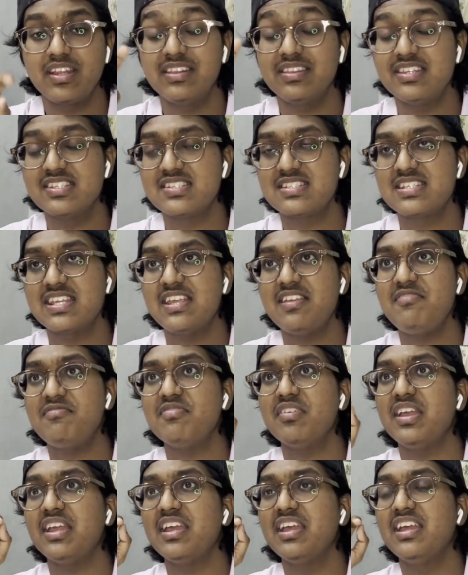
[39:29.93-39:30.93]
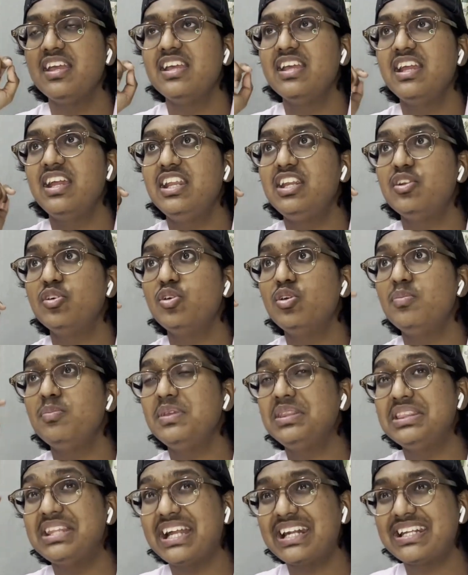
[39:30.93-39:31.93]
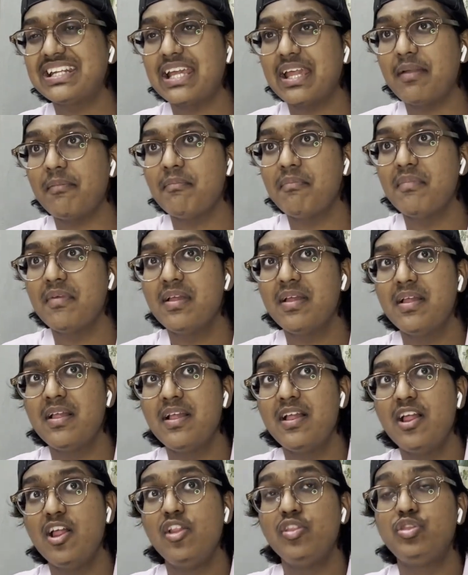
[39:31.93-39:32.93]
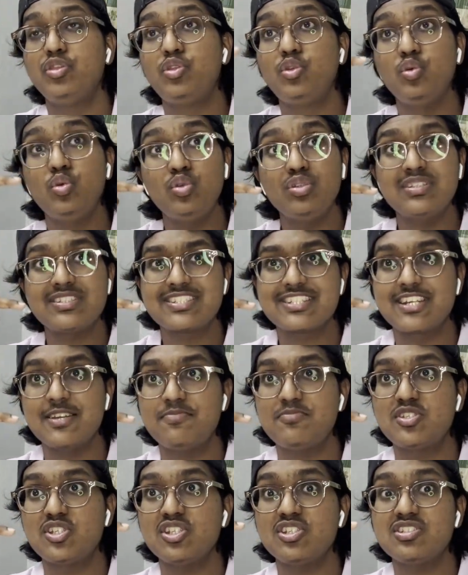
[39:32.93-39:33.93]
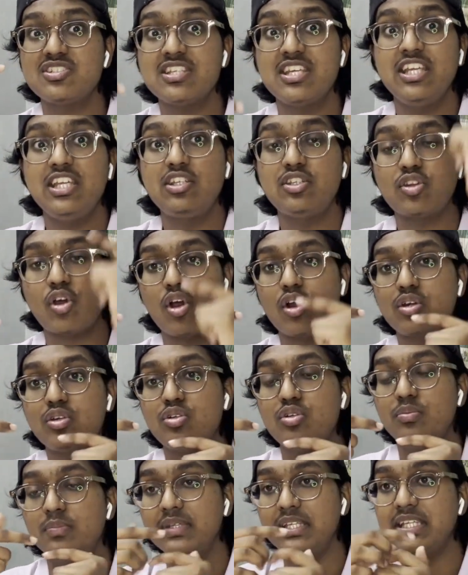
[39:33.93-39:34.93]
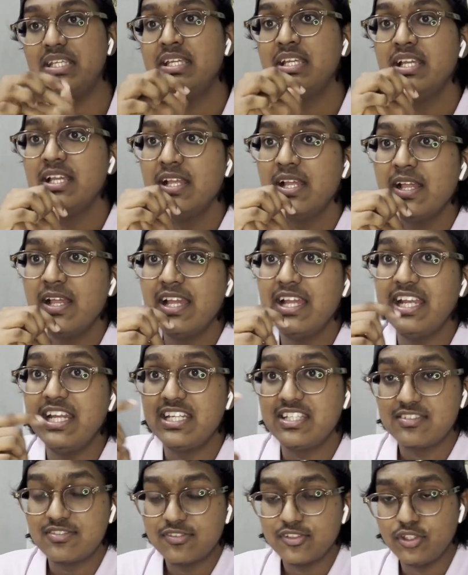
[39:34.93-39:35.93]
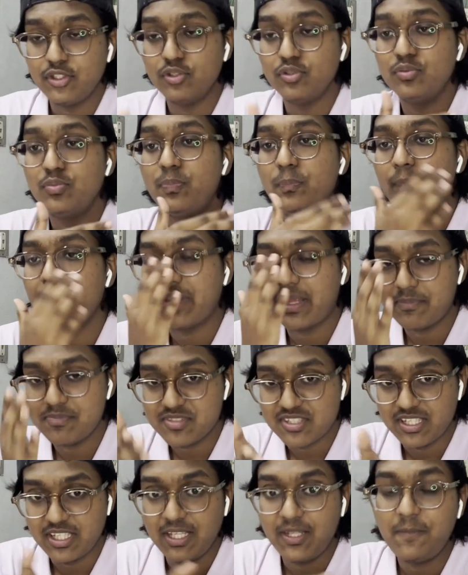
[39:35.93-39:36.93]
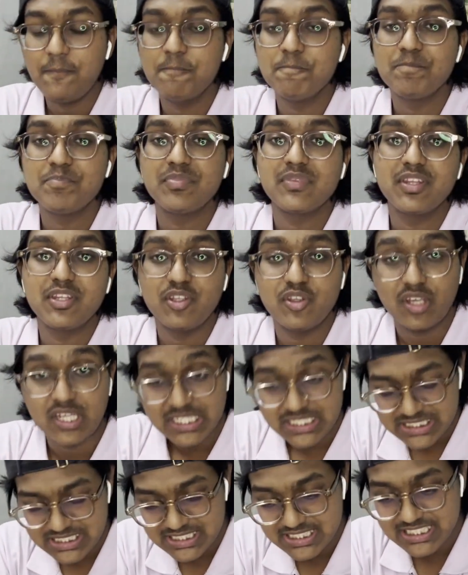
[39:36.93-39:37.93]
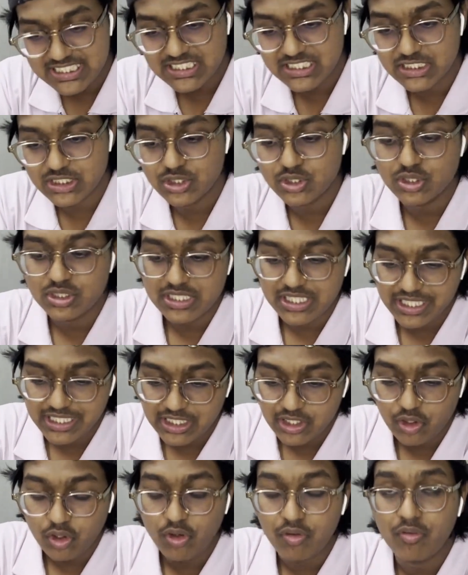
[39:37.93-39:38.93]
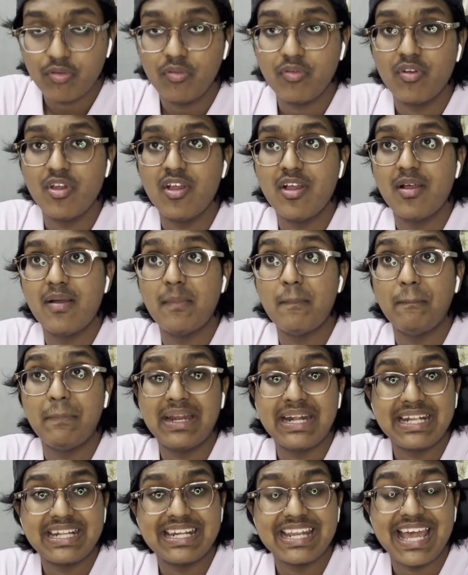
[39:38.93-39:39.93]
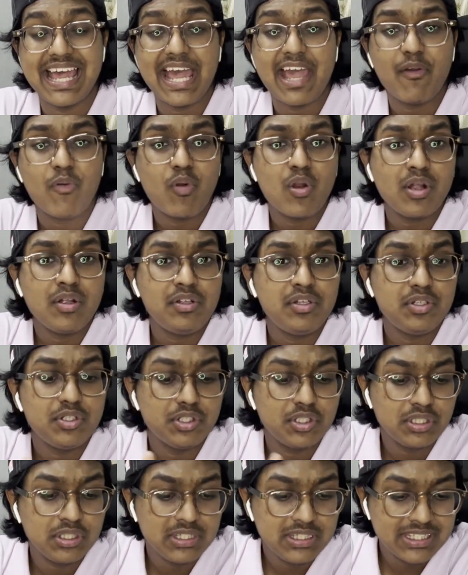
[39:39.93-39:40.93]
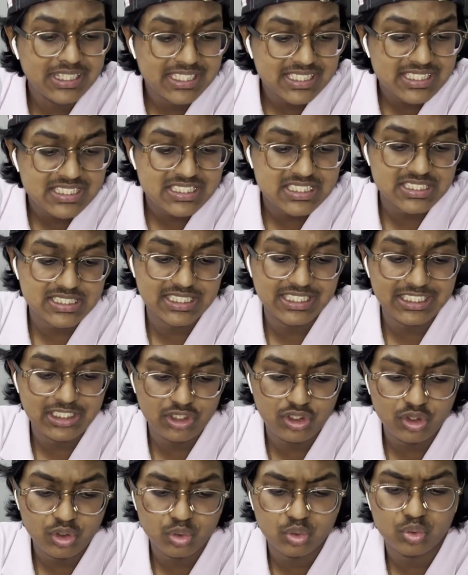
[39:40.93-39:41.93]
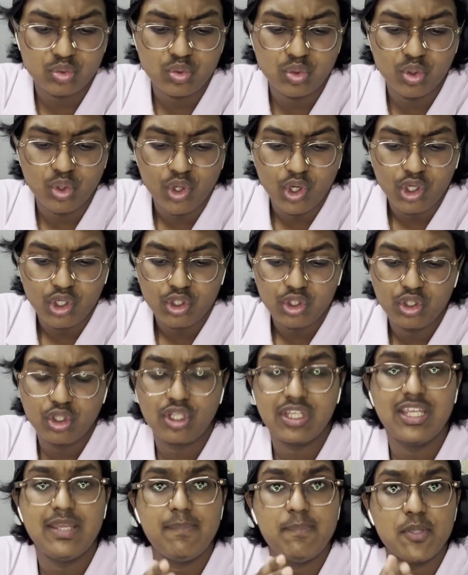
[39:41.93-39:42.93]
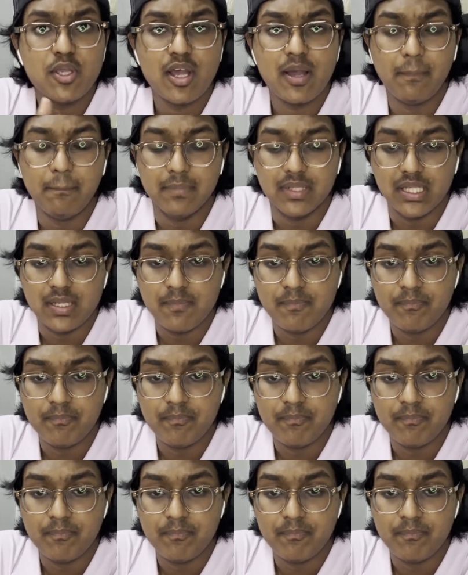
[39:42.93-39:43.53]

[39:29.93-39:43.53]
Same way He told me that time. Through the scriptures He talked to me. It is for you. I'm saying, you ask this to take you off, but I want this in you to keep you humble.